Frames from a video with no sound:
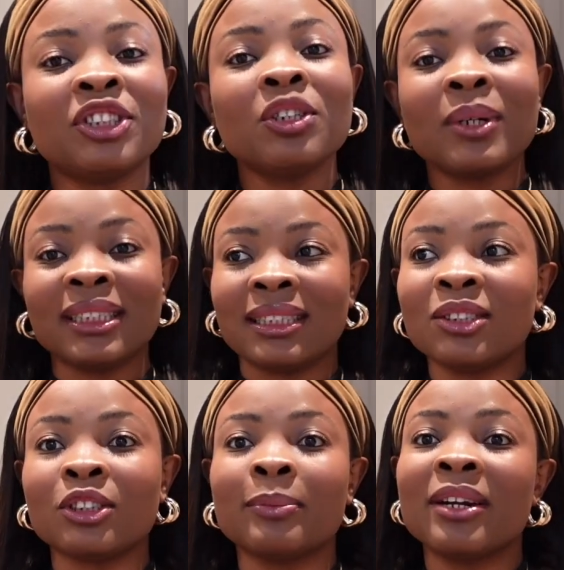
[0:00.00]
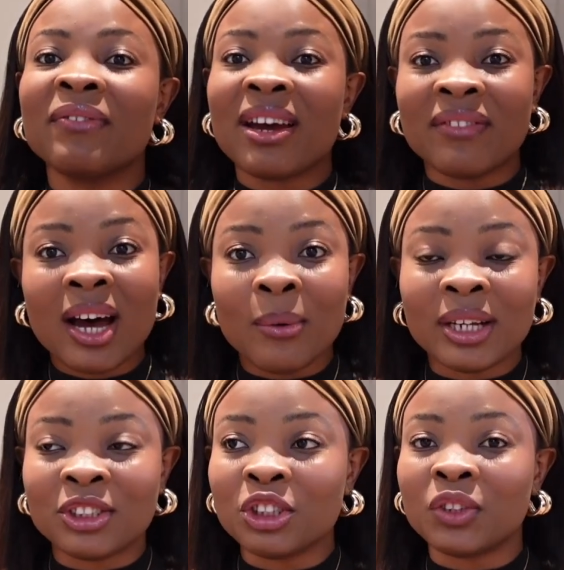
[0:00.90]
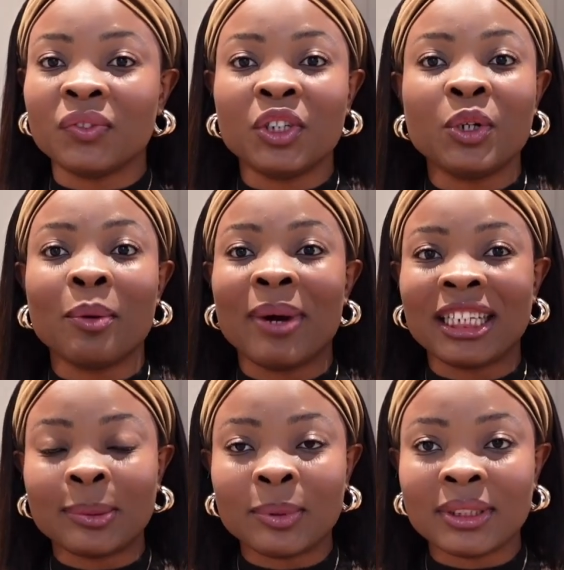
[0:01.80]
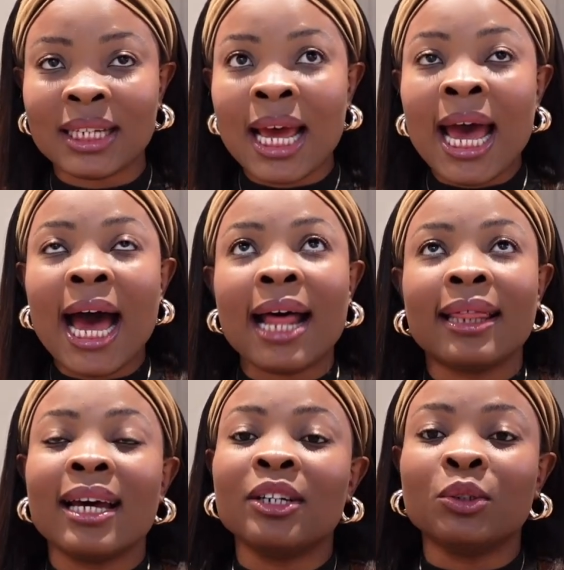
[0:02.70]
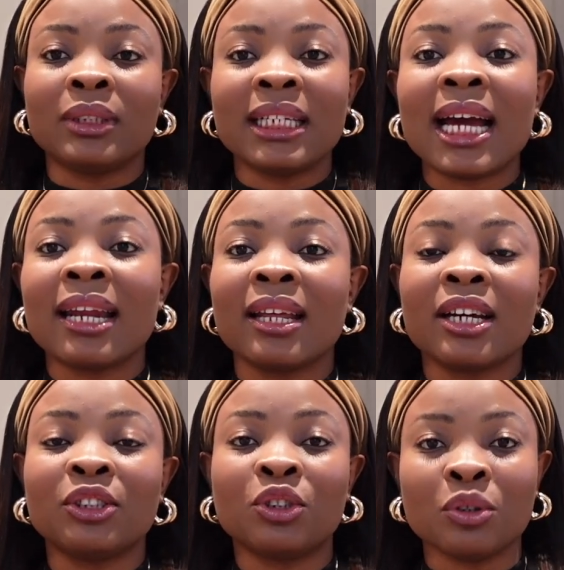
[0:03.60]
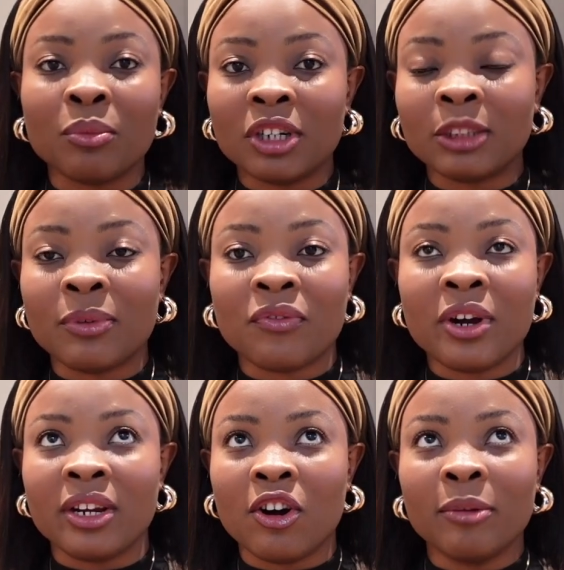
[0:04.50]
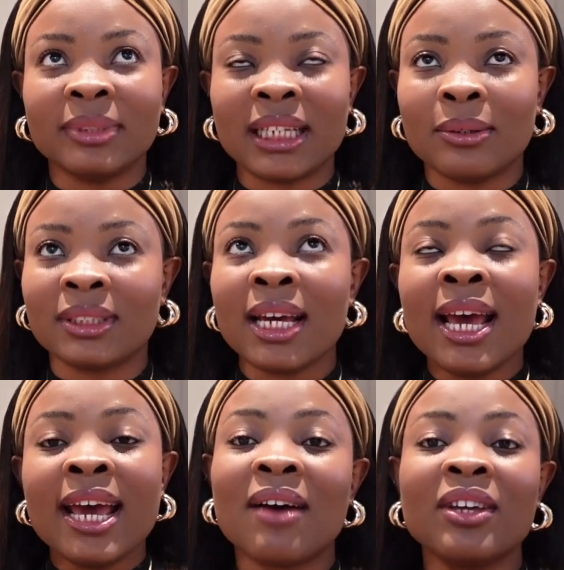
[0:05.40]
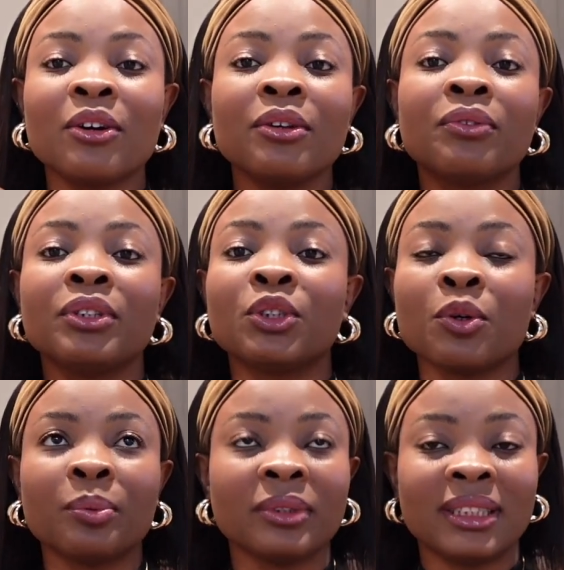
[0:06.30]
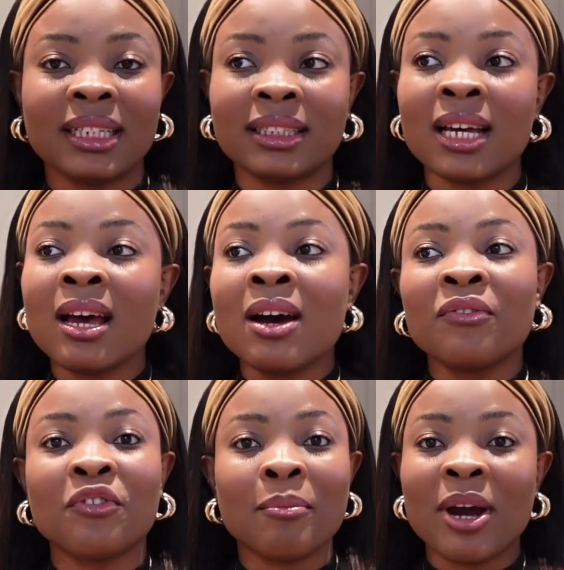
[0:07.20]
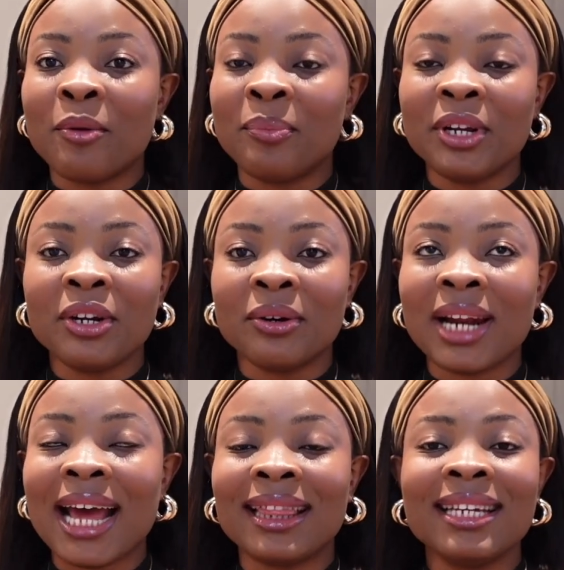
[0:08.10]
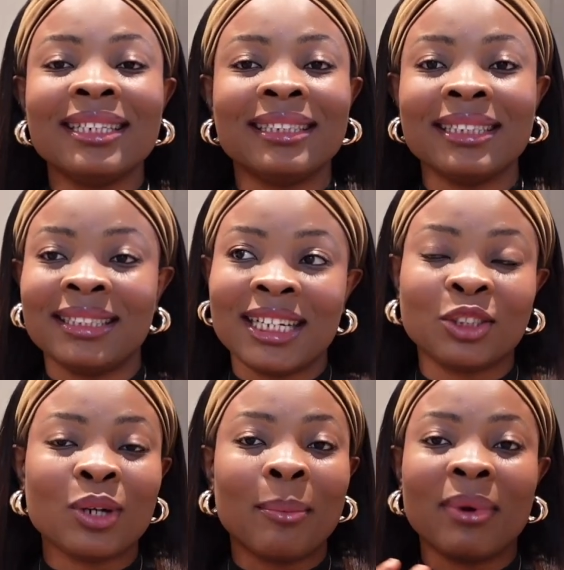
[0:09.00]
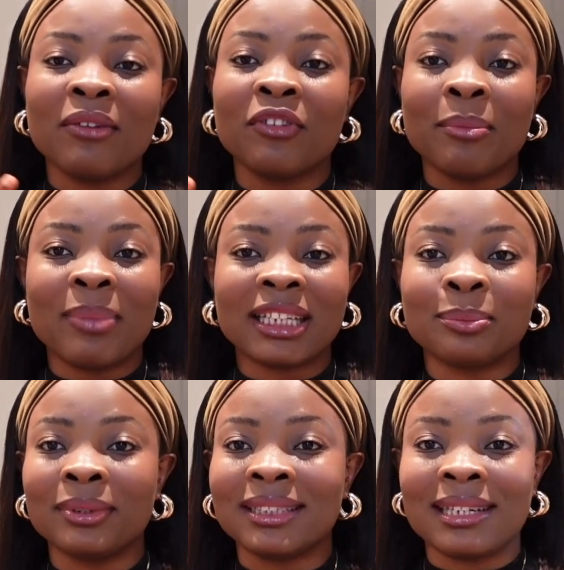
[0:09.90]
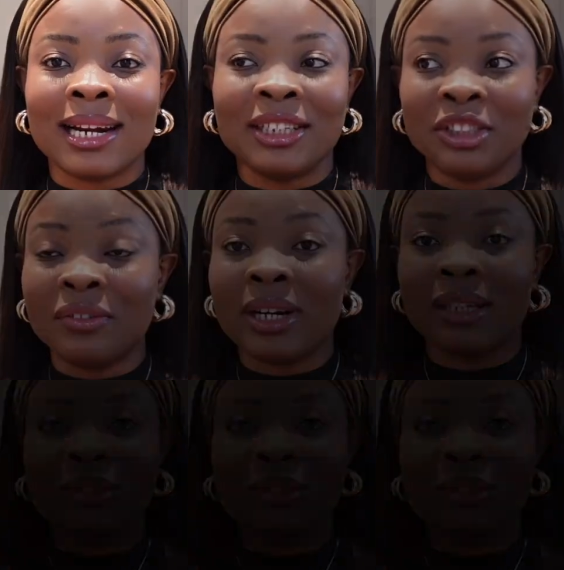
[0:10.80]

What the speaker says: you know what it is to spend 5 hours just renewing your passport and then it will take another 2 months before it comes out. After going through this whole process, for my opinion, I think it's easier to apply for a passport in Nigeria.